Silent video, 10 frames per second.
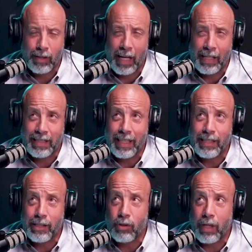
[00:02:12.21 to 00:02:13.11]
and
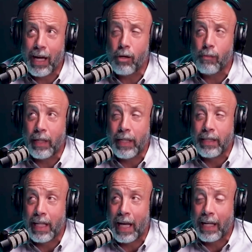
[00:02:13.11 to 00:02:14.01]
sensing you care
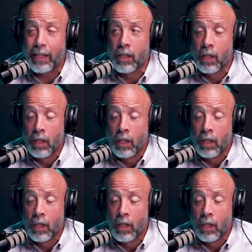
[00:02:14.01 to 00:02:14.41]
means that